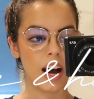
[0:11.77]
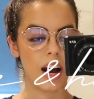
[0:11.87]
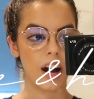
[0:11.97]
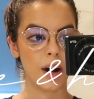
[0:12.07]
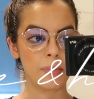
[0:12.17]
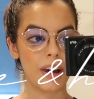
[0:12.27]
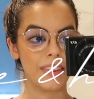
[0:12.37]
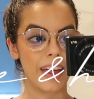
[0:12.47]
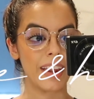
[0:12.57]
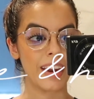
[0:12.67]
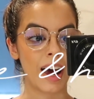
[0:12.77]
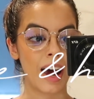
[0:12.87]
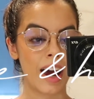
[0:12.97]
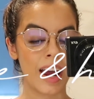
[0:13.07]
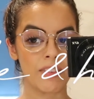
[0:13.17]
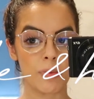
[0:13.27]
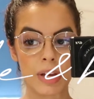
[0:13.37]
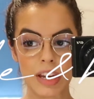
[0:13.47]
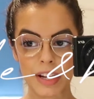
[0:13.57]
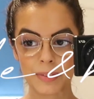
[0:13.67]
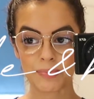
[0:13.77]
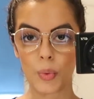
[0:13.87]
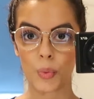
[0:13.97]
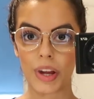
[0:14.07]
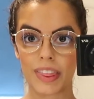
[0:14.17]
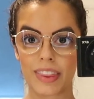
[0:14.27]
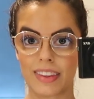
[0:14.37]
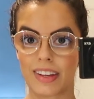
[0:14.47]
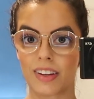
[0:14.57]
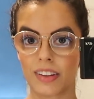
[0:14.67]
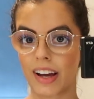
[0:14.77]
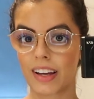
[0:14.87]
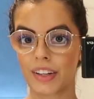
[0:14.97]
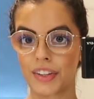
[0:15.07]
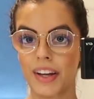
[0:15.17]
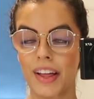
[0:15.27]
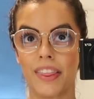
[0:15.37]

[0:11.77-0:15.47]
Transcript: Um, and then I have a meeting with the client